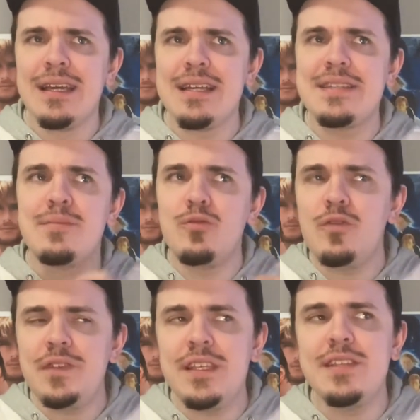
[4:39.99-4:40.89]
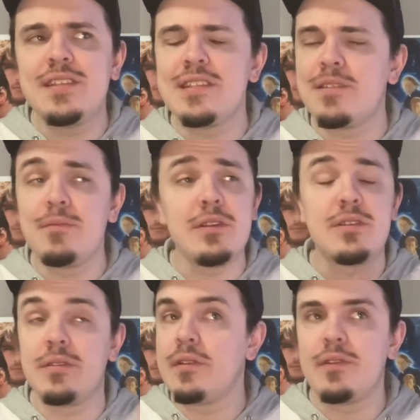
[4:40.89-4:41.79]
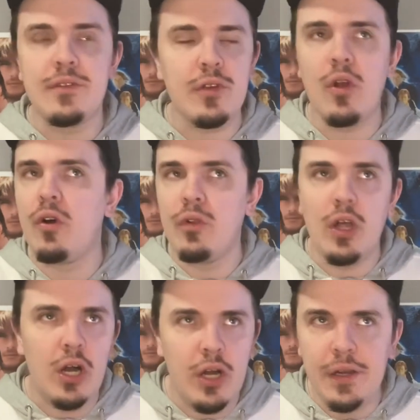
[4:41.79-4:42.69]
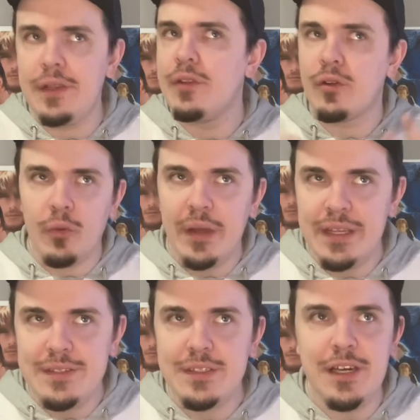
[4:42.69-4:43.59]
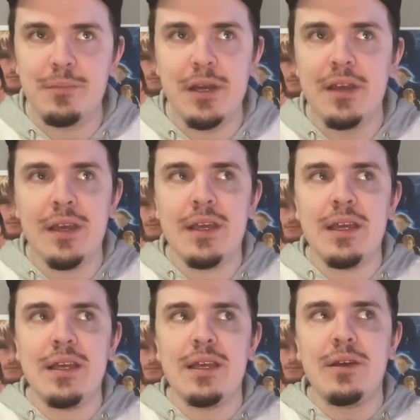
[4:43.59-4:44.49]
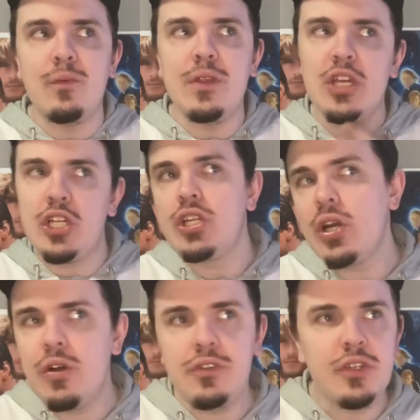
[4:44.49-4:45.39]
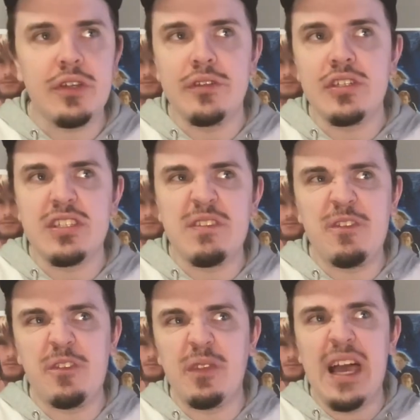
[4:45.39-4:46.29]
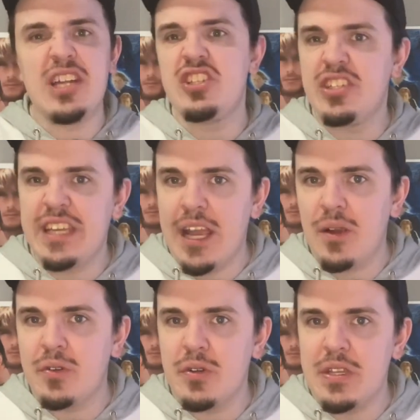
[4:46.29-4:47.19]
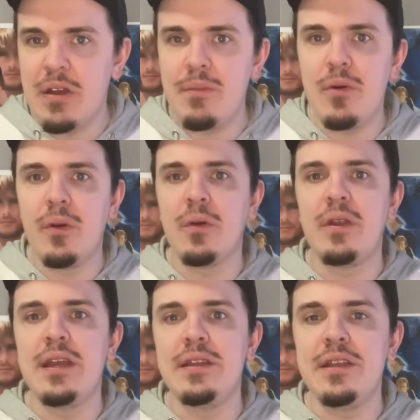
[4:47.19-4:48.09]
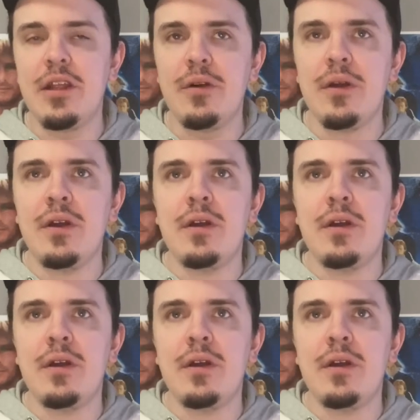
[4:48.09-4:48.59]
because the movies, as much they're all long and they're great and stuff, but with a show, you can just flesh characters out more and, you know,